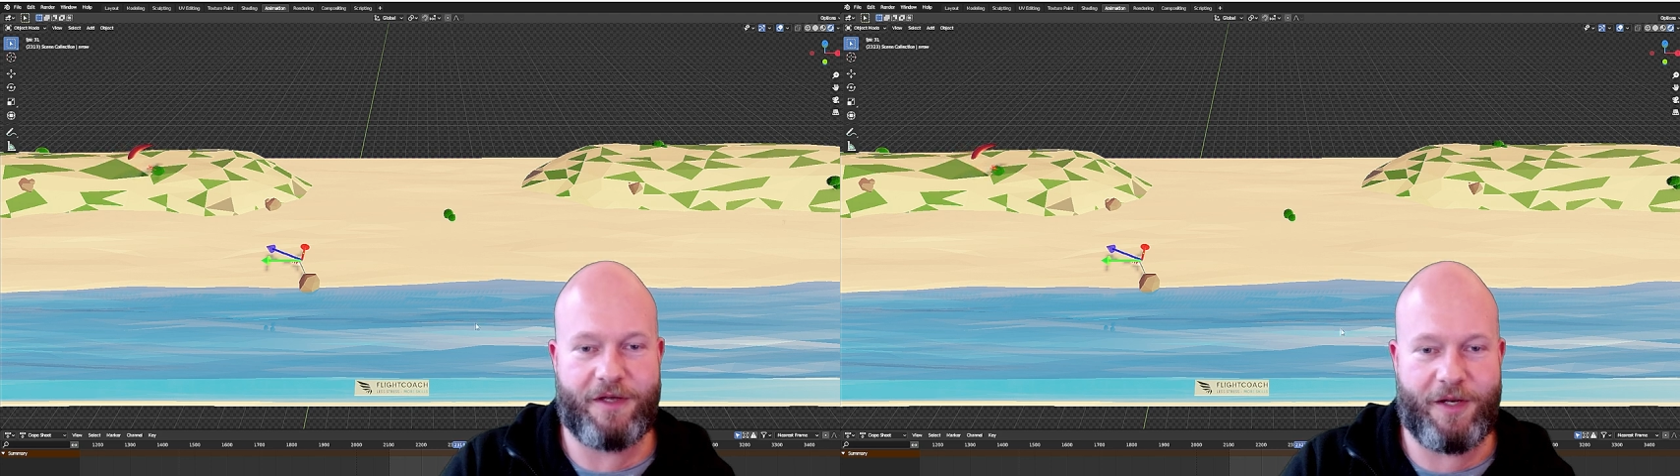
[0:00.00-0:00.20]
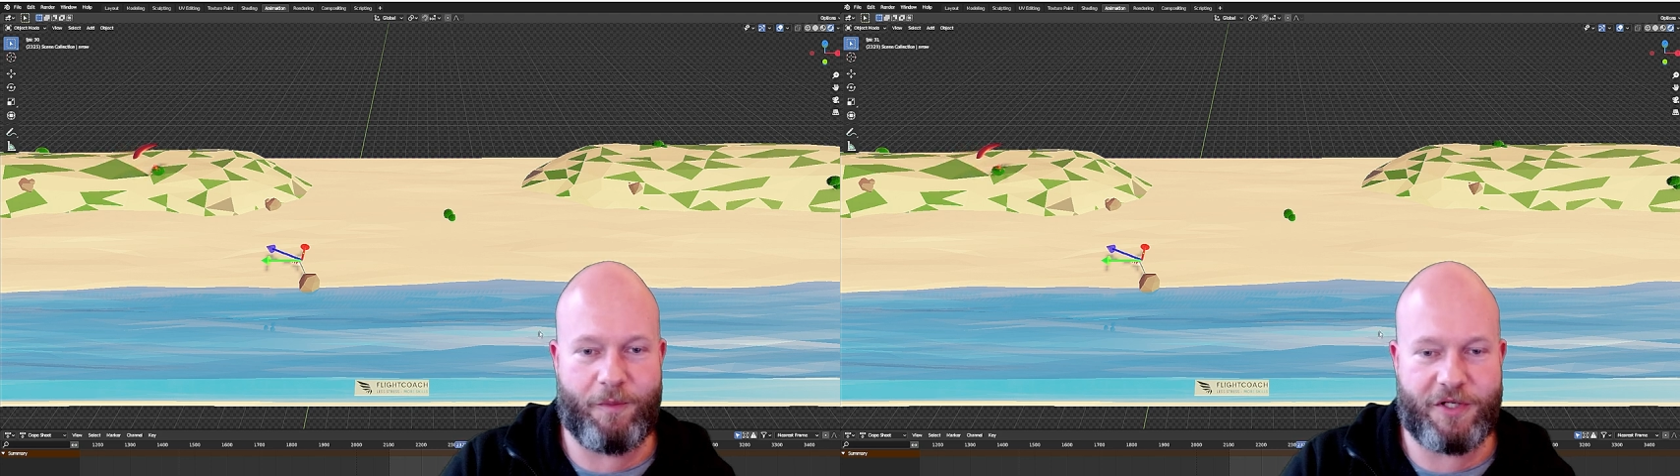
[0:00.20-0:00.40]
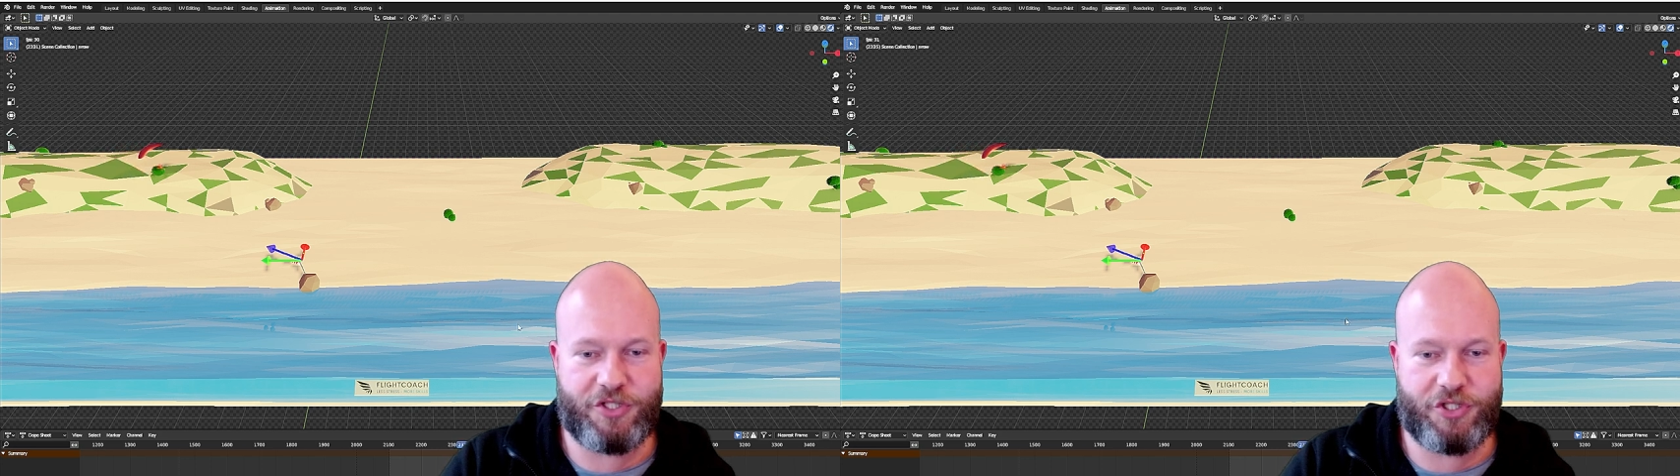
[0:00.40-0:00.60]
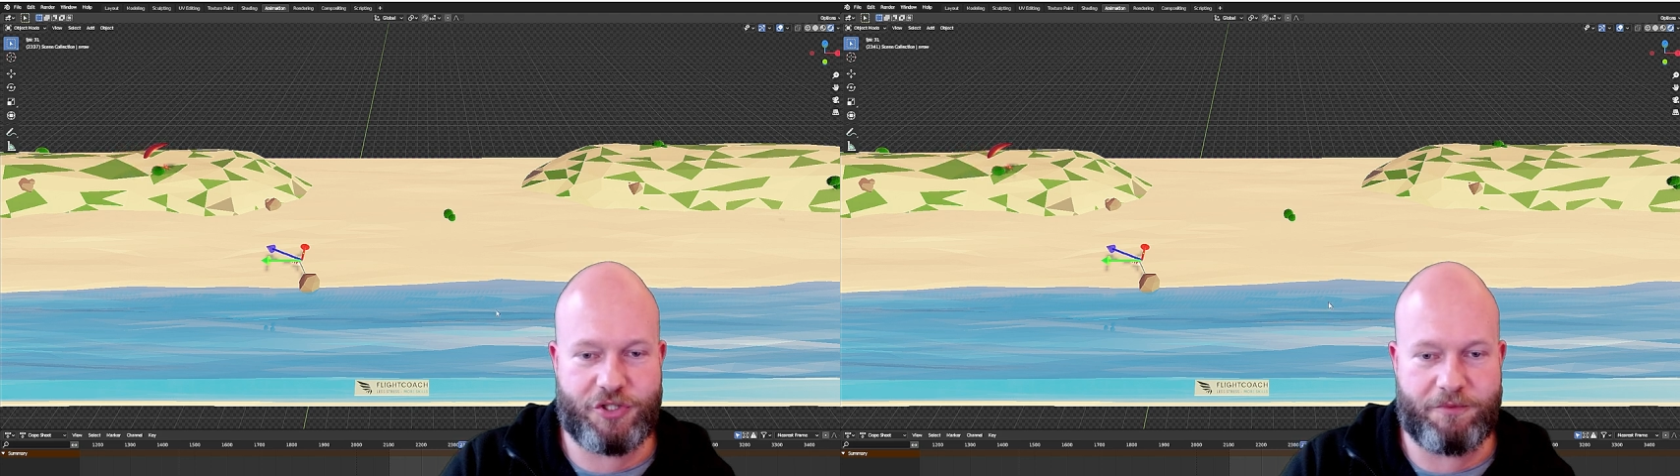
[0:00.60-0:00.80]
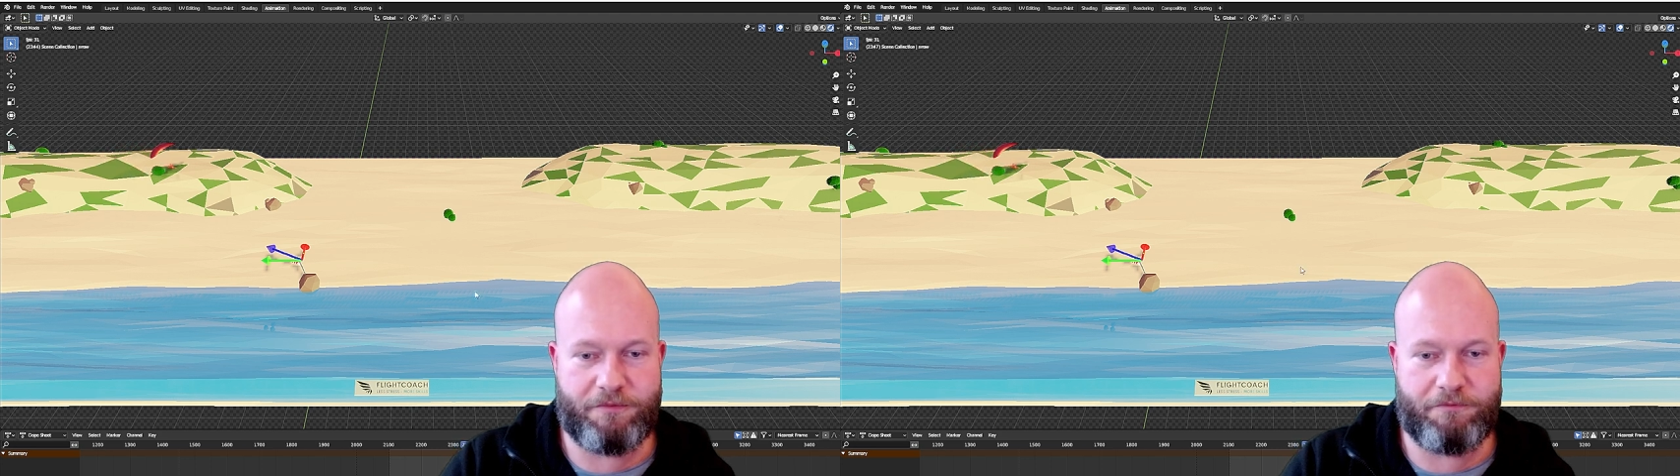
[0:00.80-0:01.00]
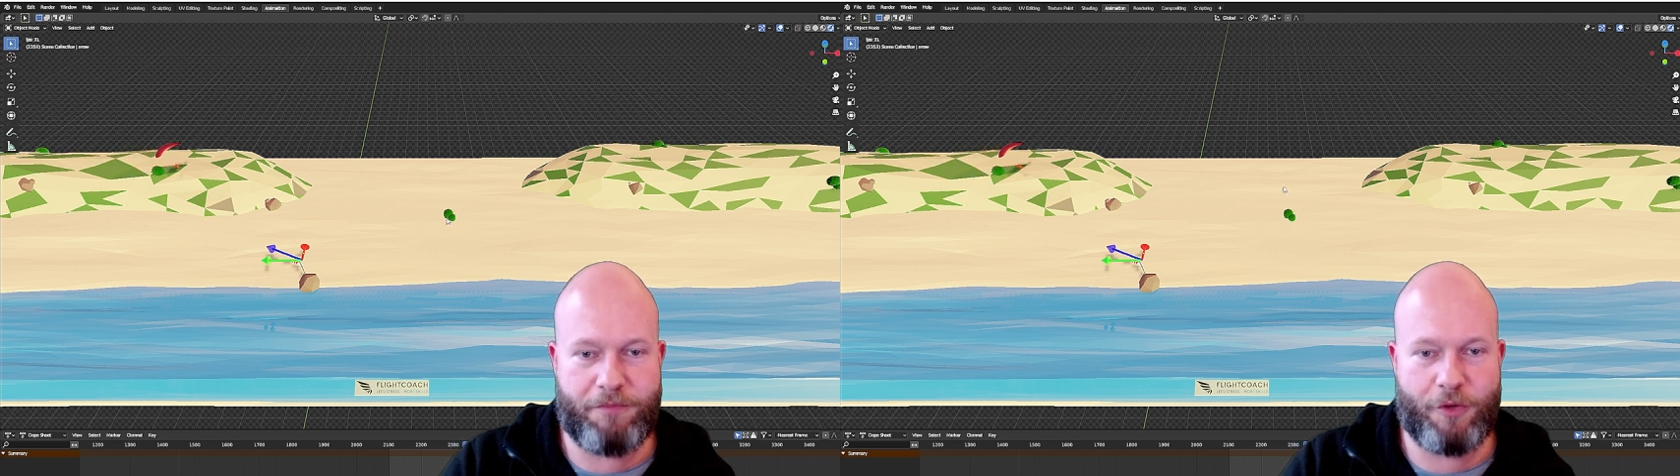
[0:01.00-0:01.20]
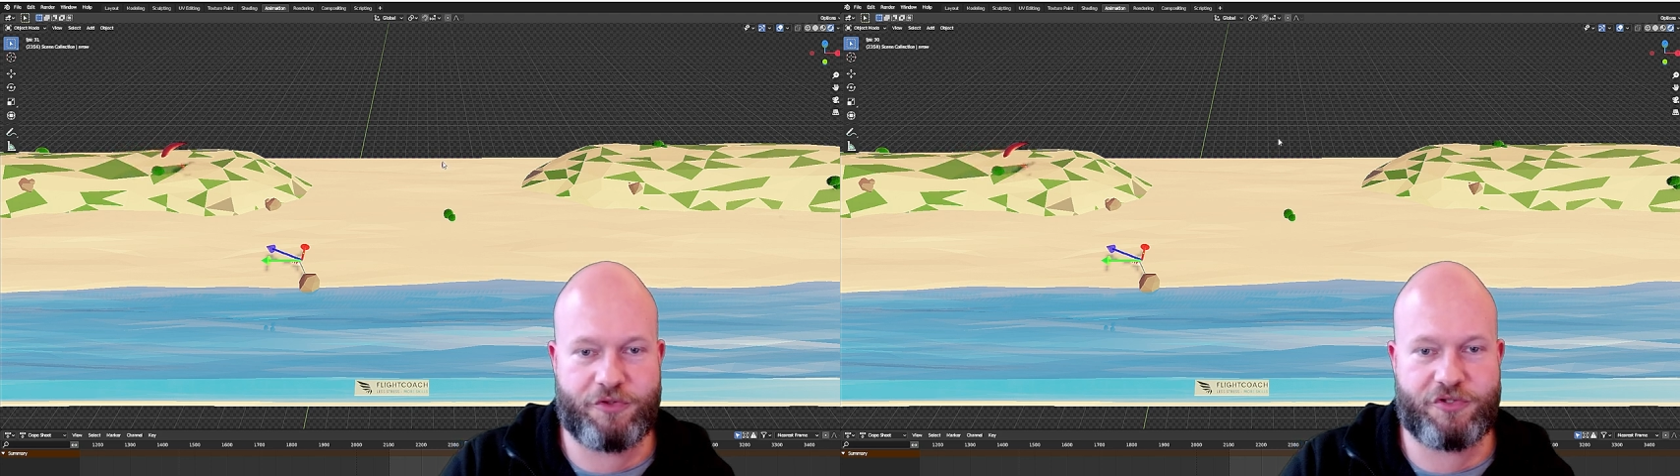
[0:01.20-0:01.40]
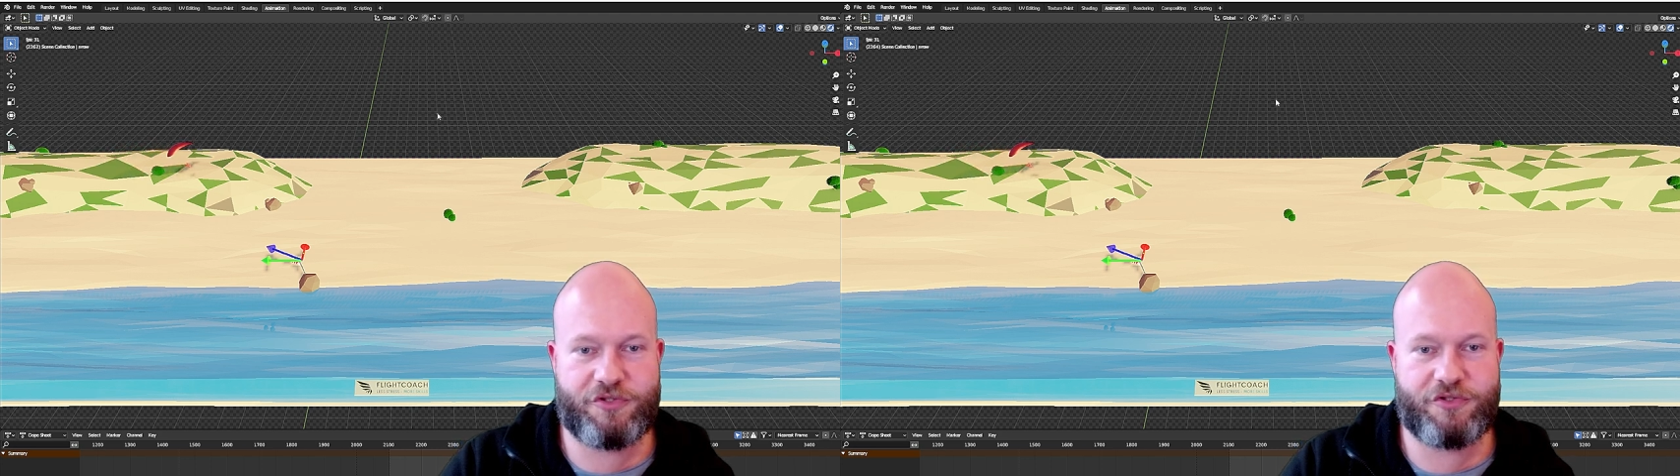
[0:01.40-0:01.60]
in which
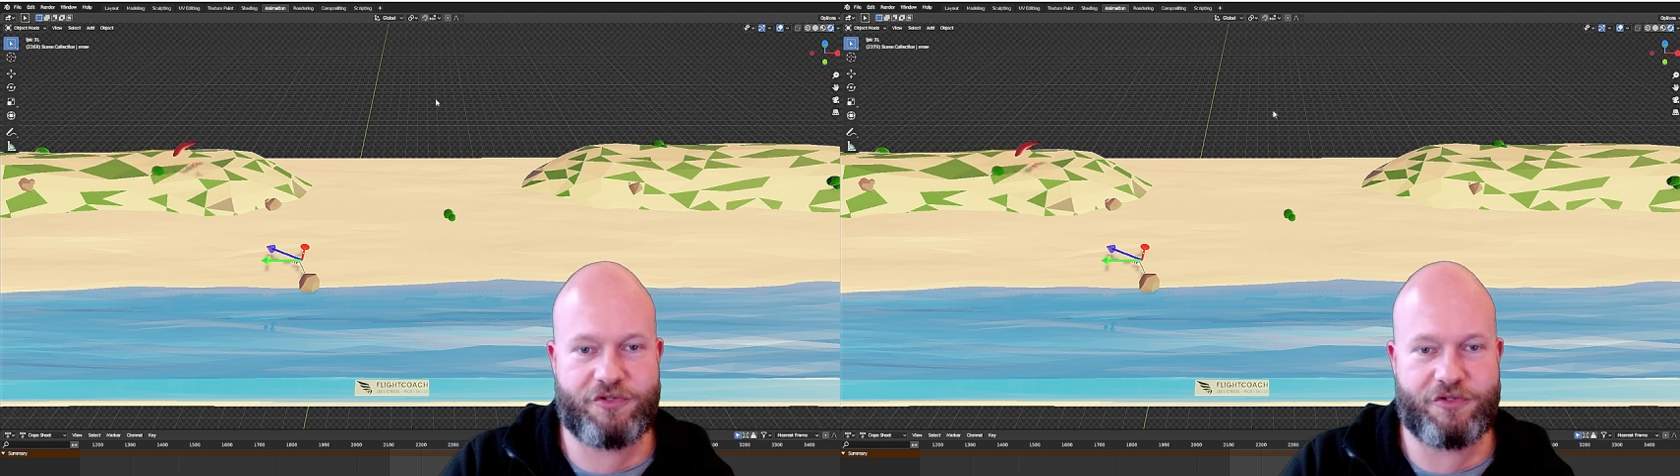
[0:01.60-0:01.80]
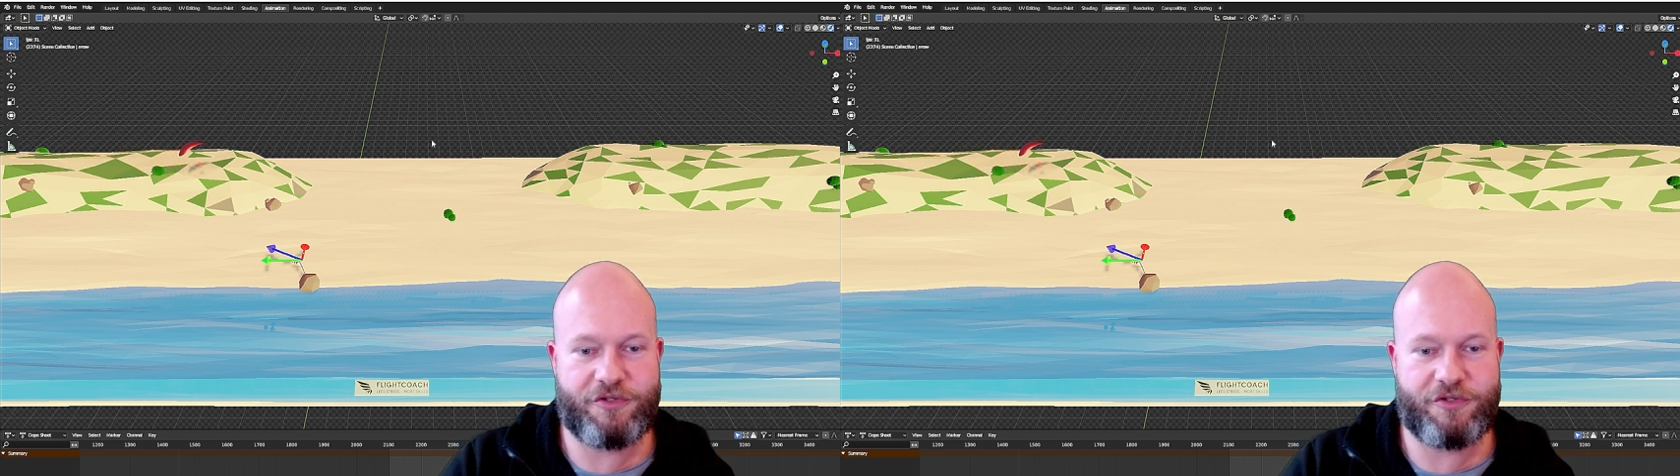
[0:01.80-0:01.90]
boats